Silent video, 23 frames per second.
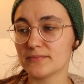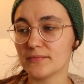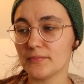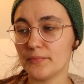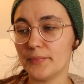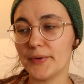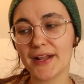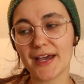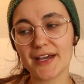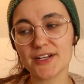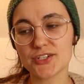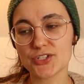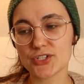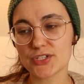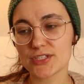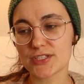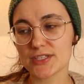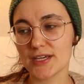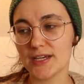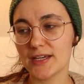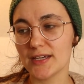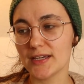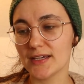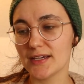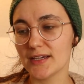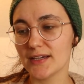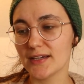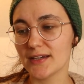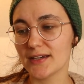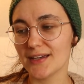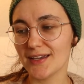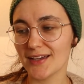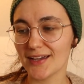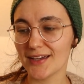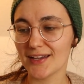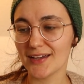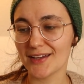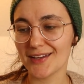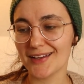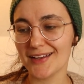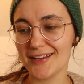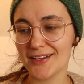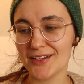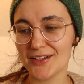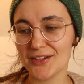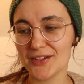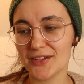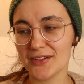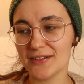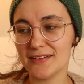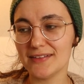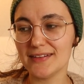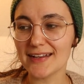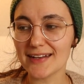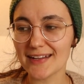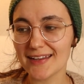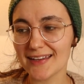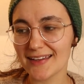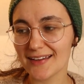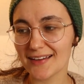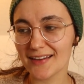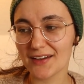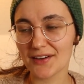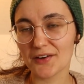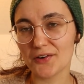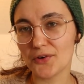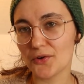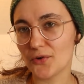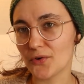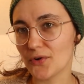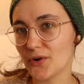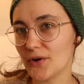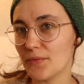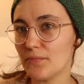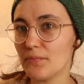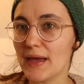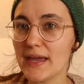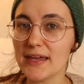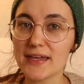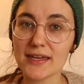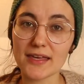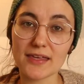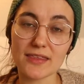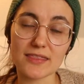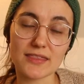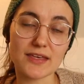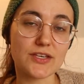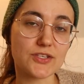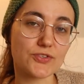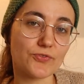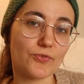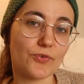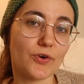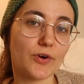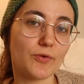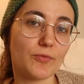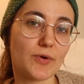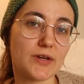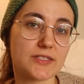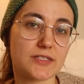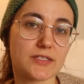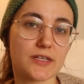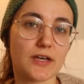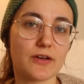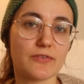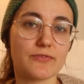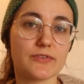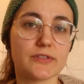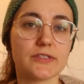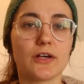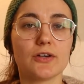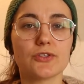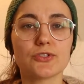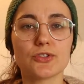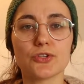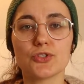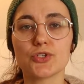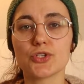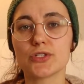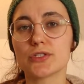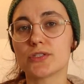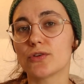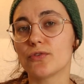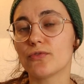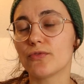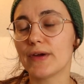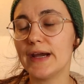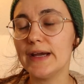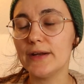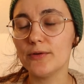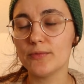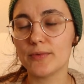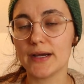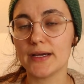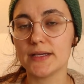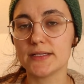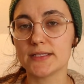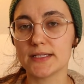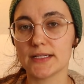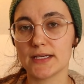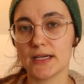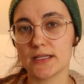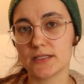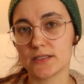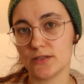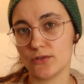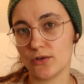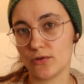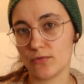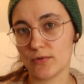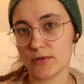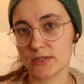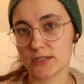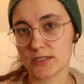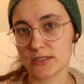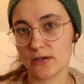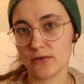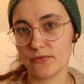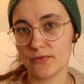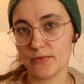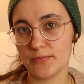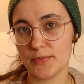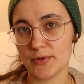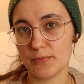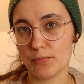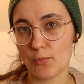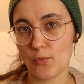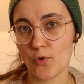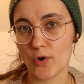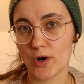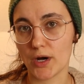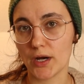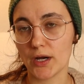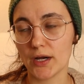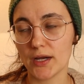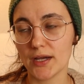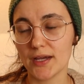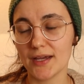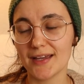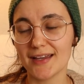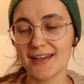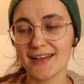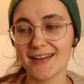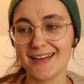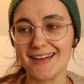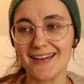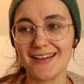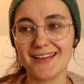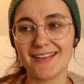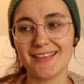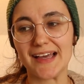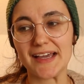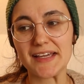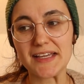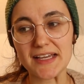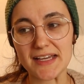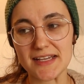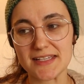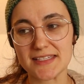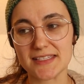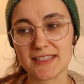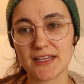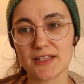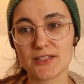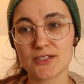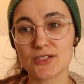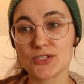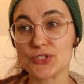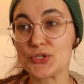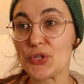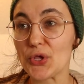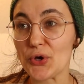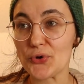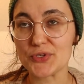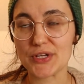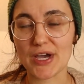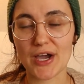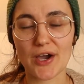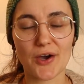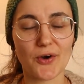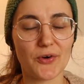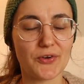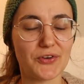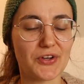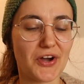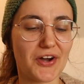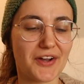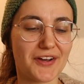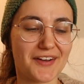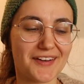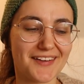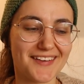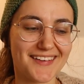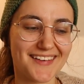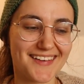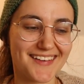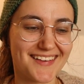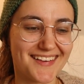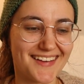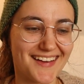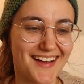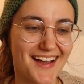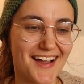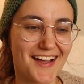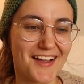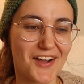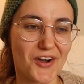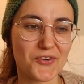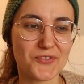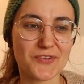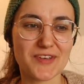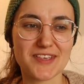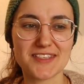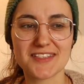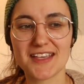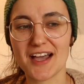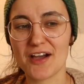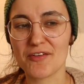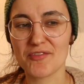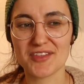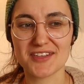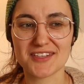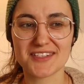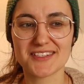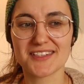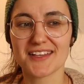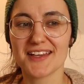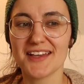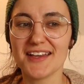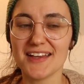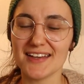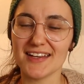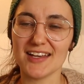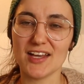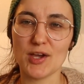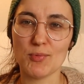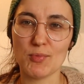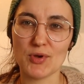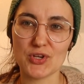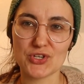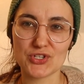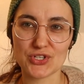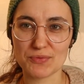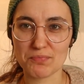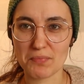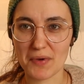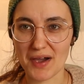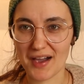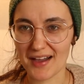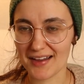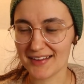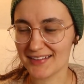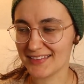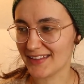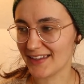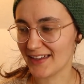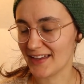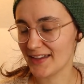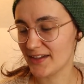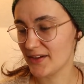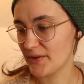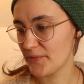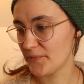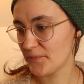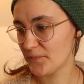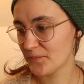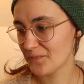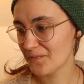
But I just think knitting or making things for oneself is also just a great way to get to know oneself a bit more. Like I said, slow down, not, I always have this image in mind, like